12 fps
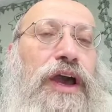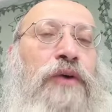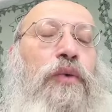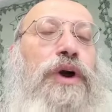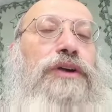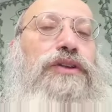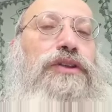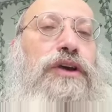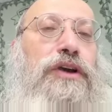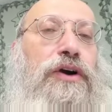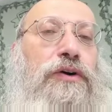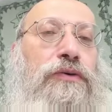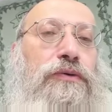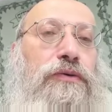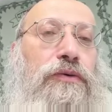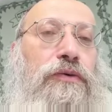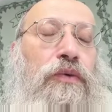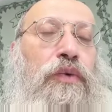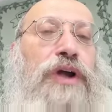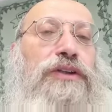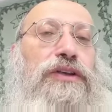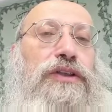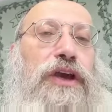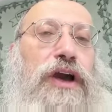And where did he go? Where
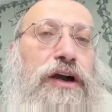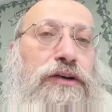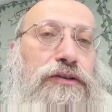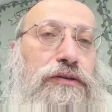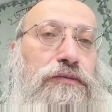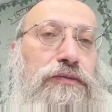did he hide?